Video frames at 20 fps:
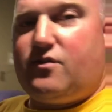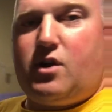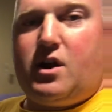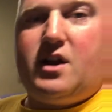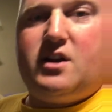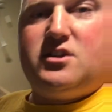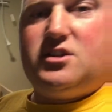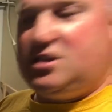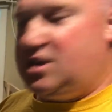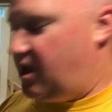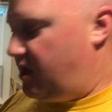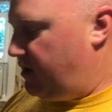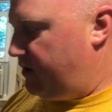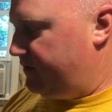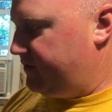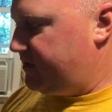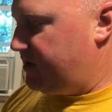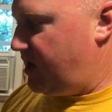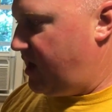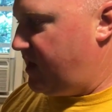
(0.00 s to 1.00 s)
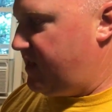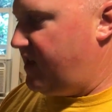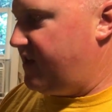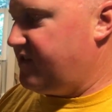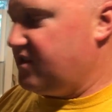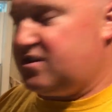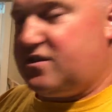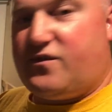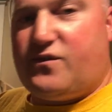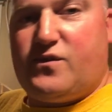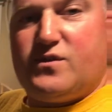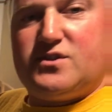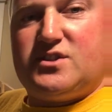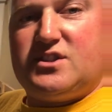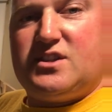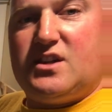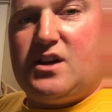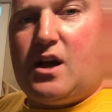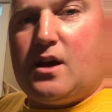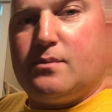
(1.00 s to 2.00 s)
they've created shelves, and they just
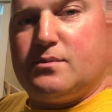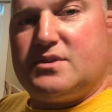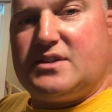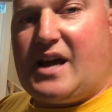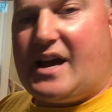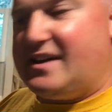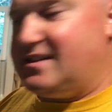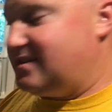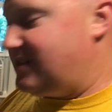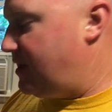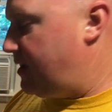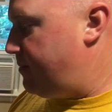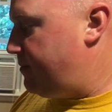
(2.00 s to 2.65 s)
sized